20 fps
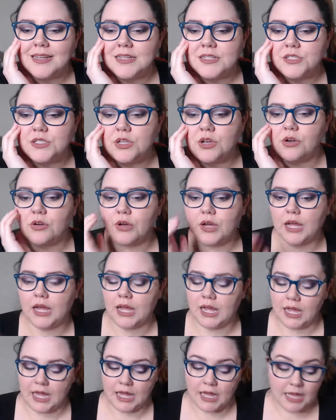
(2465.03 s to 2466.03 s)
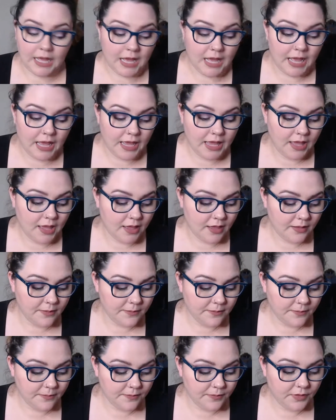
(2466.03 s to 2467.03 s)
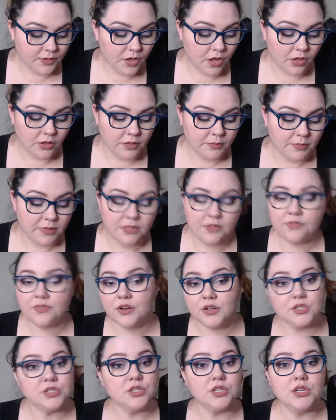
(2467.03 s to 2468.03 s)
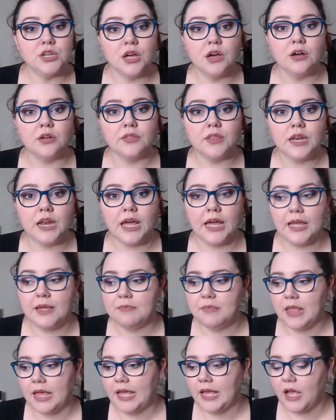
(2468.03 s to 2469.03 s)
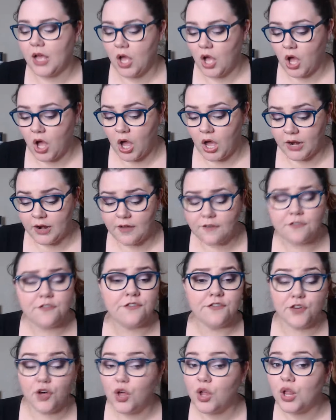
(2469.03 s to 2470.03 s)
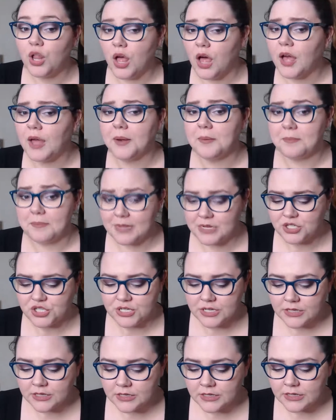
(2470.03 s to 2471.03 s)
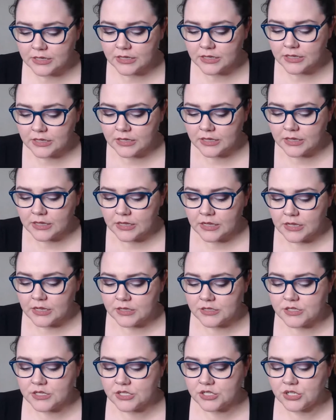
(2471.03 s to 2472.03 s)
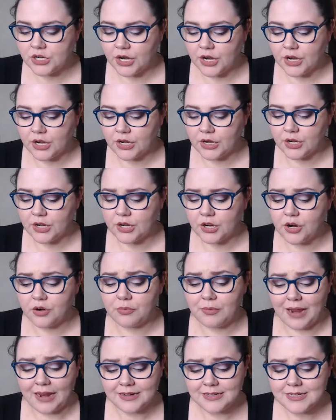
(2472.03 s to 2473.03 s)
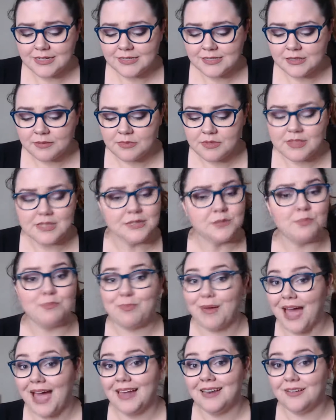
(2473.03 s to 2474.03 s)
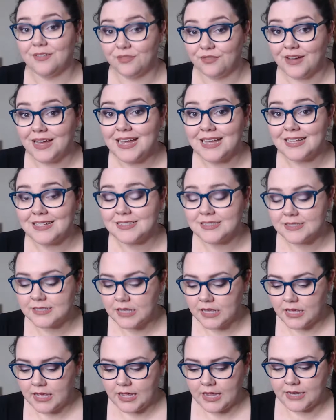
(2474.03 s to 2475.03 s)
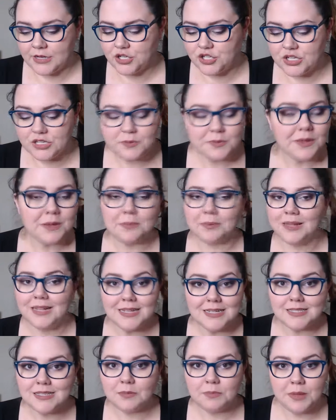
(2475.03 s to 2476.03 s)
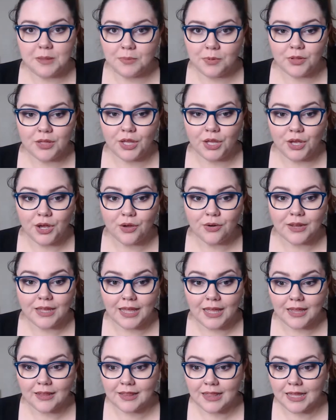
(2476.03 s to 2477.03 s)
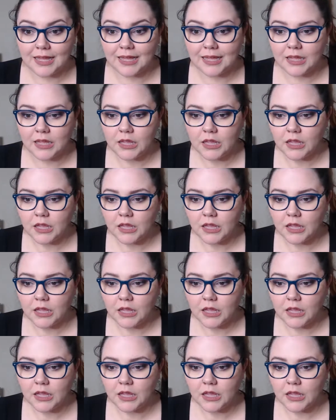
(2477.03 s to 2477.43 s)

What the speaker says: So y'all can be the first to know that I am like on a full-on mission to start correcting some of this bad advice and to just be a place that people can go to get like